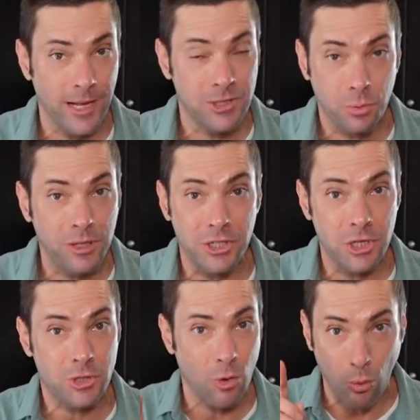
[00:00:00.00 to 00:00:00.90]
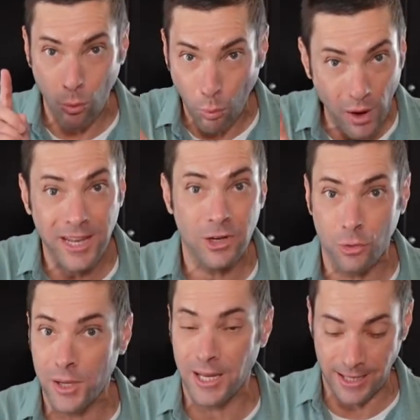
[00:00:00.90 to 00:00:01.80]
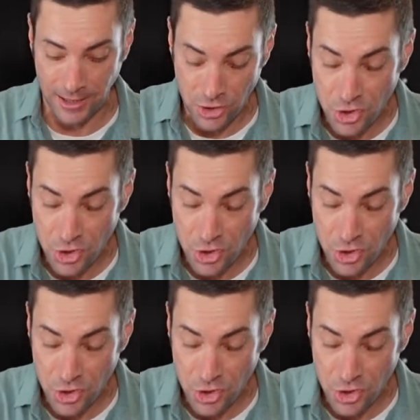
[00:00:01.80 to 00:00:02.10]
it's really just one ingredient,